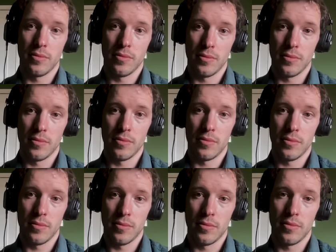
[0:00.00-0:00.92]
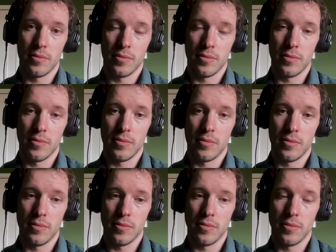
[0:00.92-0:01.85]

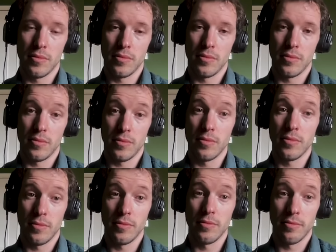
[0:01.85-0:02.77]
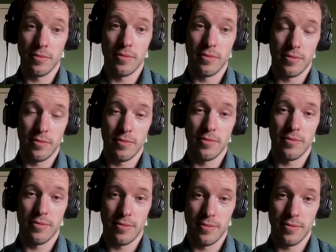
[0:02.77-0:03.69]

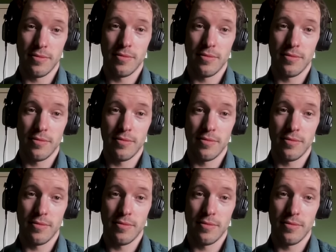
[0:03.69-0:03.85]
[no speech]